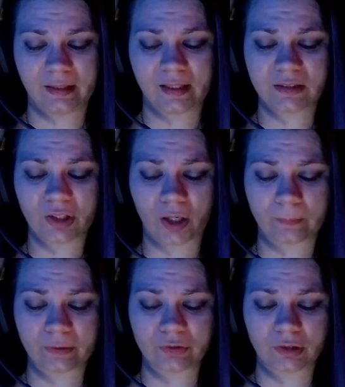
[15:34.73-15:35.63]
His dark
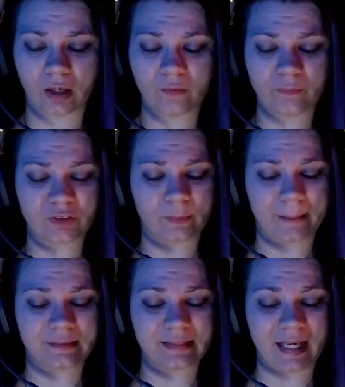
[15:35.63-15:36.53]
blue scarf was
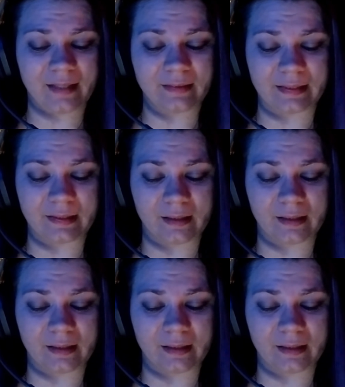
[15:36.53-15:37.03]
wrapped tightly